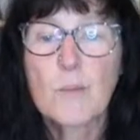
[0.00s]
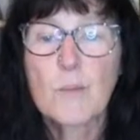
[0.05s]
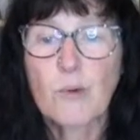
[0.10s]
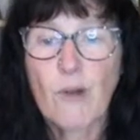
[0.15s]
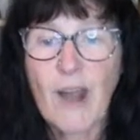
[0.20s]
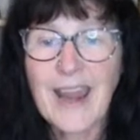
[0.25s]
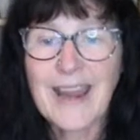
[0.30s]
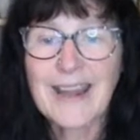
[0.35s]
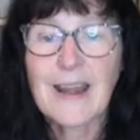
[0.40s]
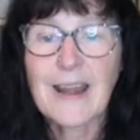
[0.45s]

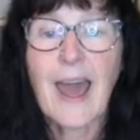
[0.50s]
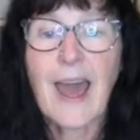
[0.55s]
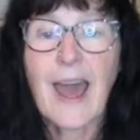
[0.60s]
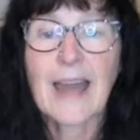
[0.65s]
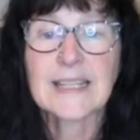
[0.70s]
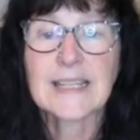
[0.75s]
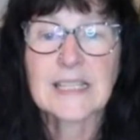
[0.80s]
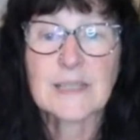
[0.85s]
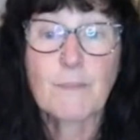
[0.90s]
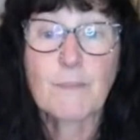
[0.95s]

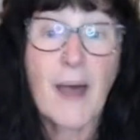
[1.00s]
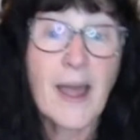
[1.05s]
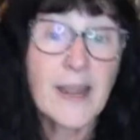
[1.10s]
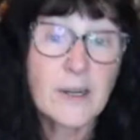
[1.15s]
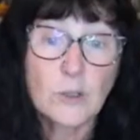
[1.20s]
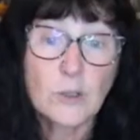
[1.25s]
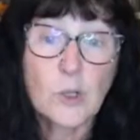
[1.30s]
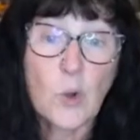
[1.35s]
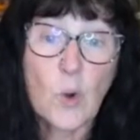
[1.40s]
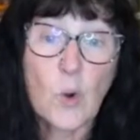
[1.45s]
brain and
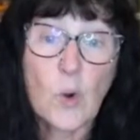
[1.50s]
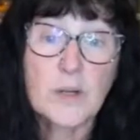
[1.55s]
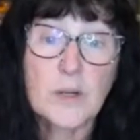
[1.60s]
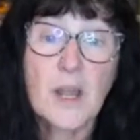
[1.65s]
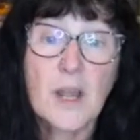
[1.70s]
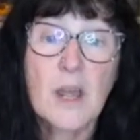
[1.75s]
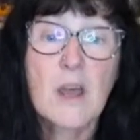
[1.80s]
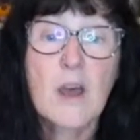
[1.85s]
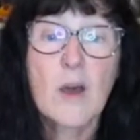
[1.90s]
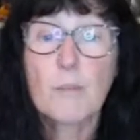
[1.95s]
spinal
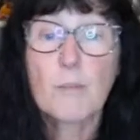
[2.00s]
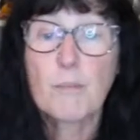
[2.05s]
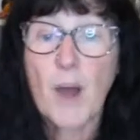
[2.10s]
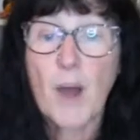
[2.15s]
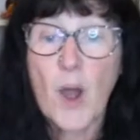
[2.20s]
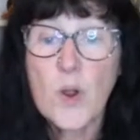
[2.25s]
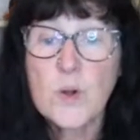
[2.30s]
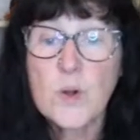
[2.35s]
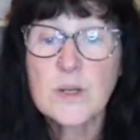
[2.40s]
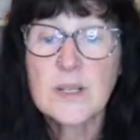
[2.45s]
cord,
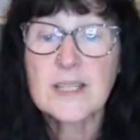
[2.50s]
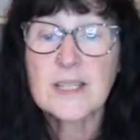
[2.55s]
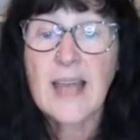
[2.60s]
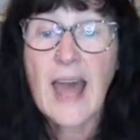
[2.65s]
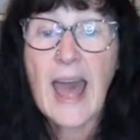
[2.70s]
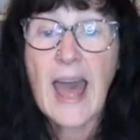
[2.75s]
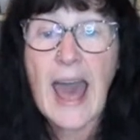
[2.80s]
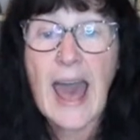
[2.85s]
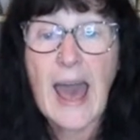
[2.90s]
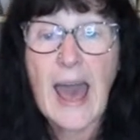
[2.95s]

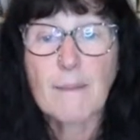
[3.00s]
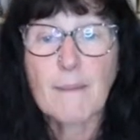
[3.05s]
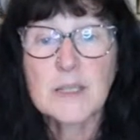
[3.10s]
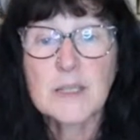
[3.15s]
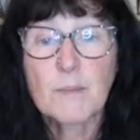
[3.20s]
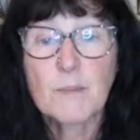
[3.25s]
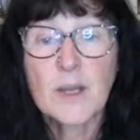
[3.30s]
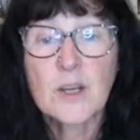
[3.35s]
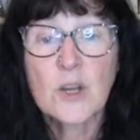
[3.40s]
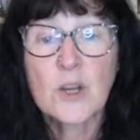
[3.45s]
bones,
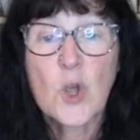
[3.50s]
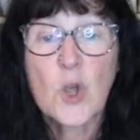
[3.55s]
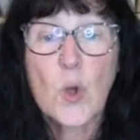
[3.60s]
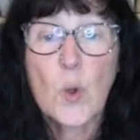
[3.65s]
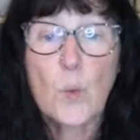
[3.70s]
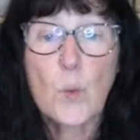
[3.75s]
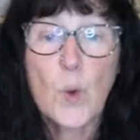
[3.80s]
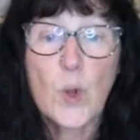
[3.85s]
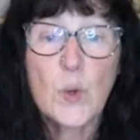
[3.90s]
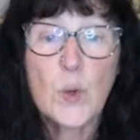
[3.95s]
abdomen,
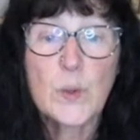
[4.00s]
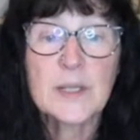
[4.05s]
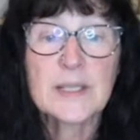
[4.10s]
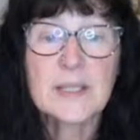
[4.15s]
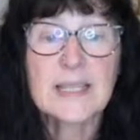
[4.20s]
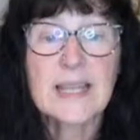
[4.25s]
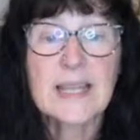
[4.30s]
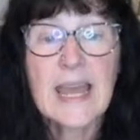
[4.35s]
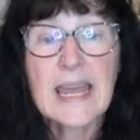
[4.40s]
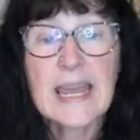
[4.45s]

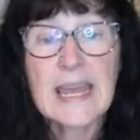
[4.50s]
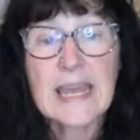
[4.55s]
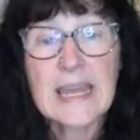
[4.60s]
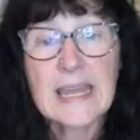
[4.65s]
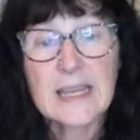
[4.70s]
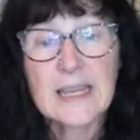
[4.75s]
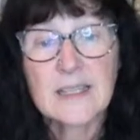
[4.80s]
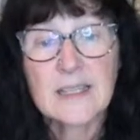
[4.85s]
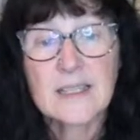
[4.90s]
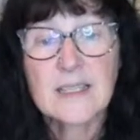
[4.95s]
wounds,
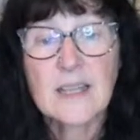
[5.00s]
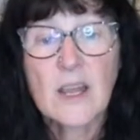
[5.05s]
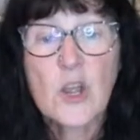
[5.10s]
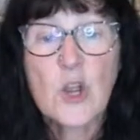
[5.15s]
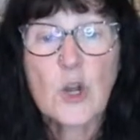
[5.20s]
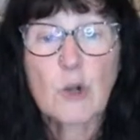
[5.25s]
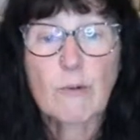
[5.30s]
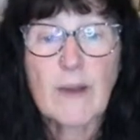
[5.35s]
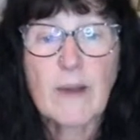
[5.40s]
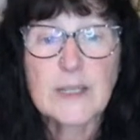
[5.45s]
ears,
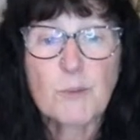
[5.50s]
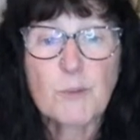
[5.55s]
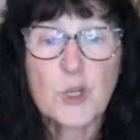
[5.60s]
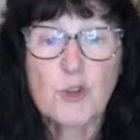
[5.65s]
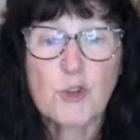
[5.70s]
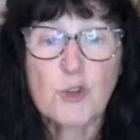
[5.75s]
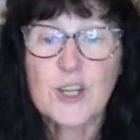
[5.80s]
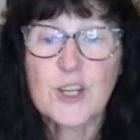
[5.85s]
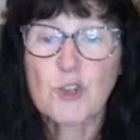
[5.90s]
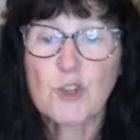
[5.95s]

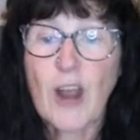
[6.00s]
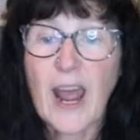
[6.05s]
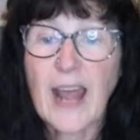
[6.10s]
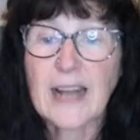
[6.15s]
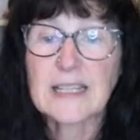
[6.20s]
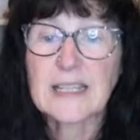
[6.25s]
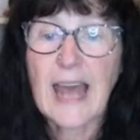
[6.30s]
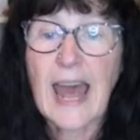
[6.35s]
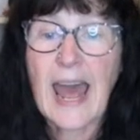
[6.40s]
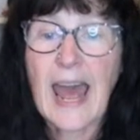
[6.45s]
respiratory
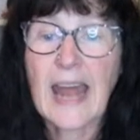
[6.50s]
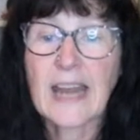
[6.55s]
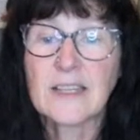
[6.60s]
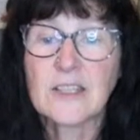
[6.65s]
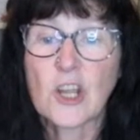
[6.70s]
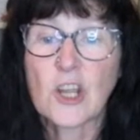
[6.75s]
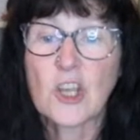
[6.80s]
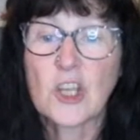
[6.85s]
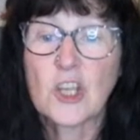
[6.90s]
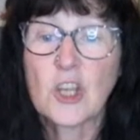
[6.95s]
tract and
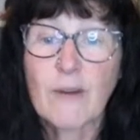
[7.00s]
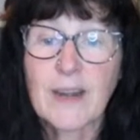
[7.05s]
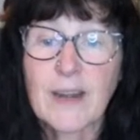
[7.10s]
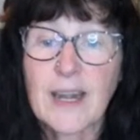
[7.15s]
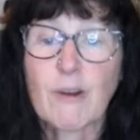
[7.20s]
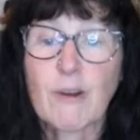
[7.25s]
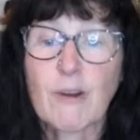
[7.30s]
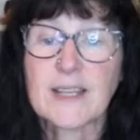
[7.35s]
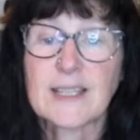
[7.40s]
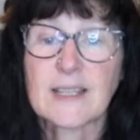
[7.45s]

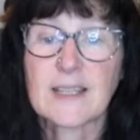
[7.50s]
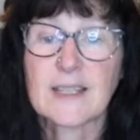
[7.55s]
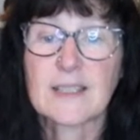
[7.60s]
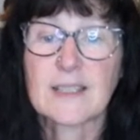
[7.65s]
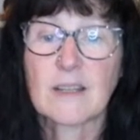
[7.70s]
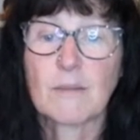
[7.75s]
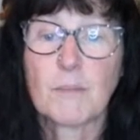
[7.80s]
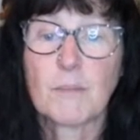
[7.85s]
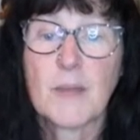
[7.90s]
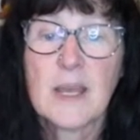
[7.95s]
urinary
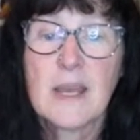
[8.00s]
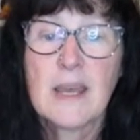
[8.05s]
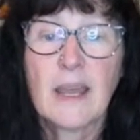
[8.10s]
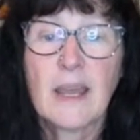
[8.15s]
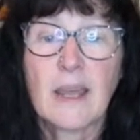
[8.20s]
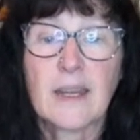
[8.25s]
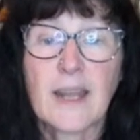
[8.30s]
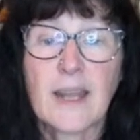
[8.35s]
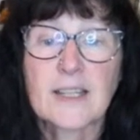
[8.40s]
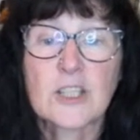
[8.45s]
system.
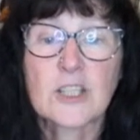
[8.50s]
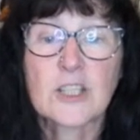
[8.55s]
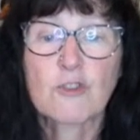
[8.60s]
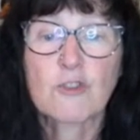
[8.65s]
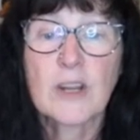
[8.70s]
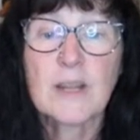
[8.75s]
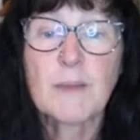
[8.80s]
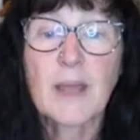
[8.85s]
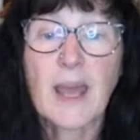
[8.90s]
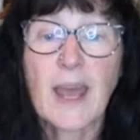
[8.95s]
In
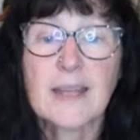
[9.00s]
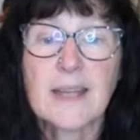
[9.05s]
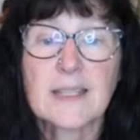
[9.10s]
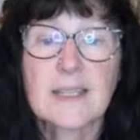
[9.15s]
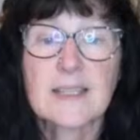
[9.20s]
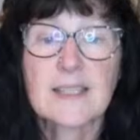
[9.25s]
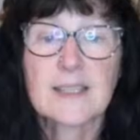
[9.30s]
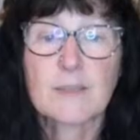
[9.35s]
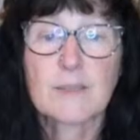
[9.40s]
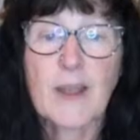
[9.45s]
extreme
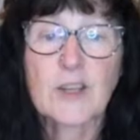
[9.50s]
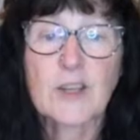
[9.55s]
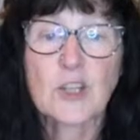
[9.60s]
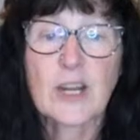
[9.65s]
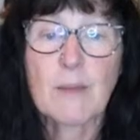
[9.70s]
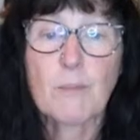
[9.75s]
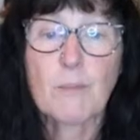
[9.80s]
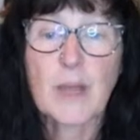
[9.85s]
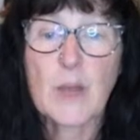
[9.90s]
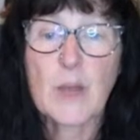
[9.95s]
cases,
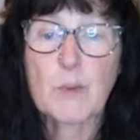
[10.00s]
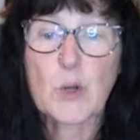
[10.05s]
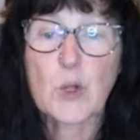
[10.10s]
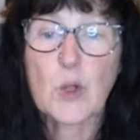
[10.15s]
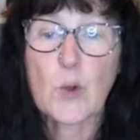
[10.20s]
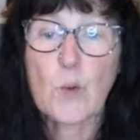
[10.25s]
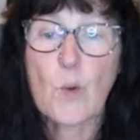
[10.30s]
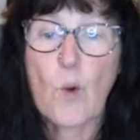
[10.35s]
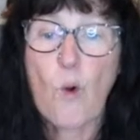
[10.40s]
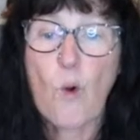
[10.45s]
especially in people
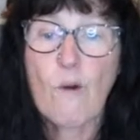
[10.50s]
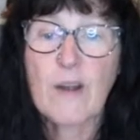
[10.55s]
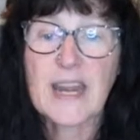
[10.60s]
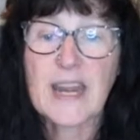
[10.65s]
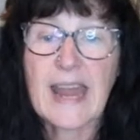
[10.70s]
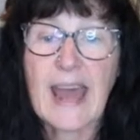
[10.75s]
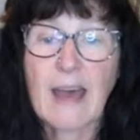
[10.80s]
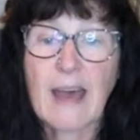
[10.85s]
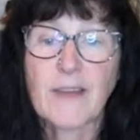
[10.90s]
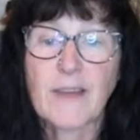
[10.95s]
who
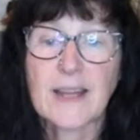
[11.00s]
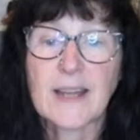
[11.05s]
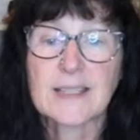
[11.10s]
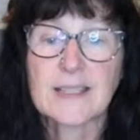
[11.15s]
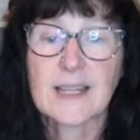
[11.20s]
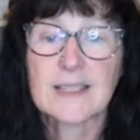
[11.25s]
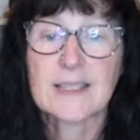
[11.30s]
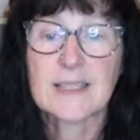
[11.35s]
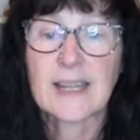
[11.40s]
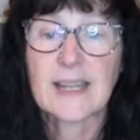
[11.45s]
already have
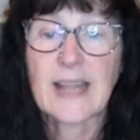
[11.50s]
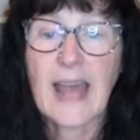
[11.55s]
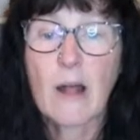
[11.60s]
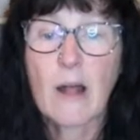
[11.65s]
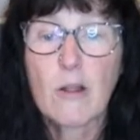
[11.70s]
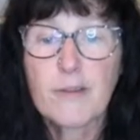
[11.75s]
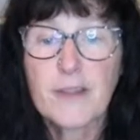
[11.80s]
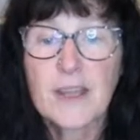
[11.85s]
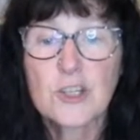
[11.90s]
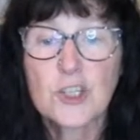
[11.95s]
existing
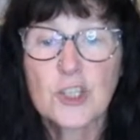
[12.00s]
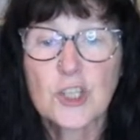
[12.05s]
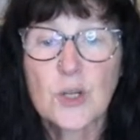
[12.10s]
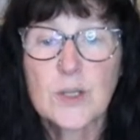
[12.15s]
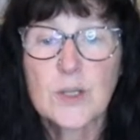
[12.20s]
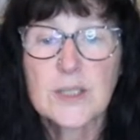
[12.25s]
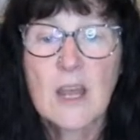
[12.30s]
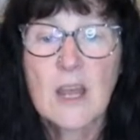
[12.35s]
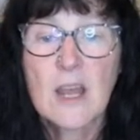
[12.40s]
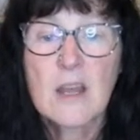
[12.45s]
health
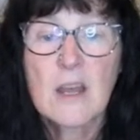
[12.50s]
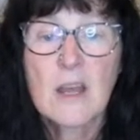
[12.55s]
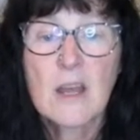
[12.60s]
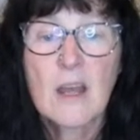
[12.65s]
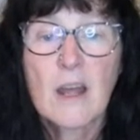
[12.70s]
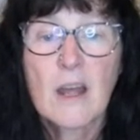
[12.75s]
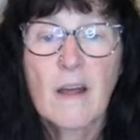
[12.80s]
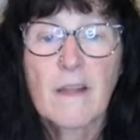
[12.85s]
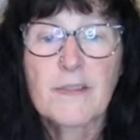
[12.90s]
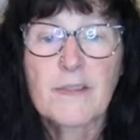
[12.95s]
issues,
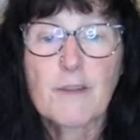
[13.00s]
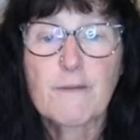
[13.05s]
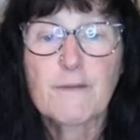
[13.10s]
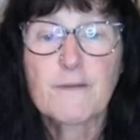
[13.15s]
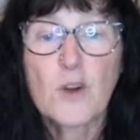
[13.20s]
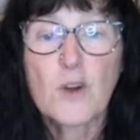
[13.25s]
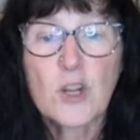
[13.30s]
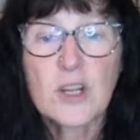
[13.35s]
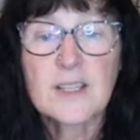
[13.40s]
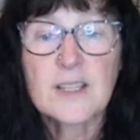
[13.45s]
the
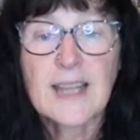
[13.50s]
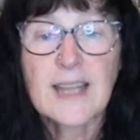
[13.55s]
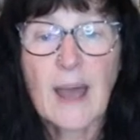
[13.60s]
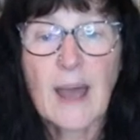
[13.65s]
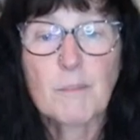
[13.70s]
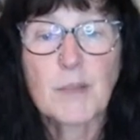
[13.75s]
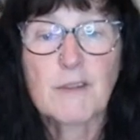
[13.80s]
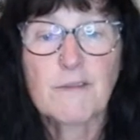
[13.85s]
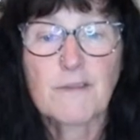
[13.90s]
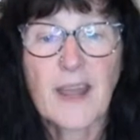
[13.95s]
fungus
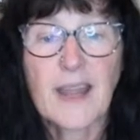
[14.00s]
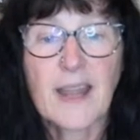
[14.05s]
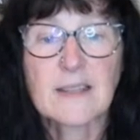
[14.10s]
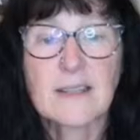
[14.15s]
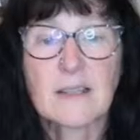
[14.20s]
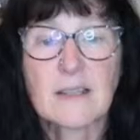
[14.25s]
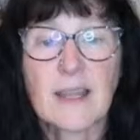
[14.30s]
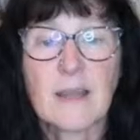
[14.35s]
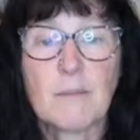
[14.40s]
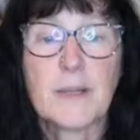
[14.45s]
can be
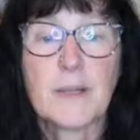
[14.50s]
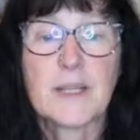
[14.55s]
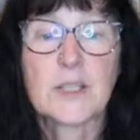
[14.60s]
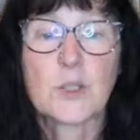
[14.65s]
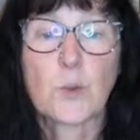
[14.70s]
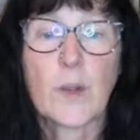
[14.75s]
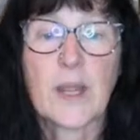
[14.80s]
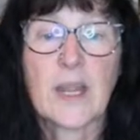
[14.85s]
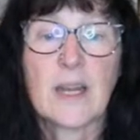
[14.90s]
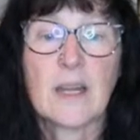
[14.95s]
fatal in
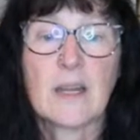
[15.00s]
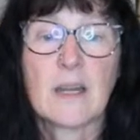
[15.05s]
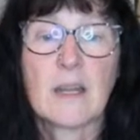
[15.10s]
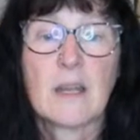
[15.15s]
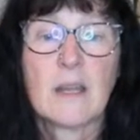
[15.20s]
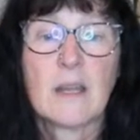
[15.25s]
between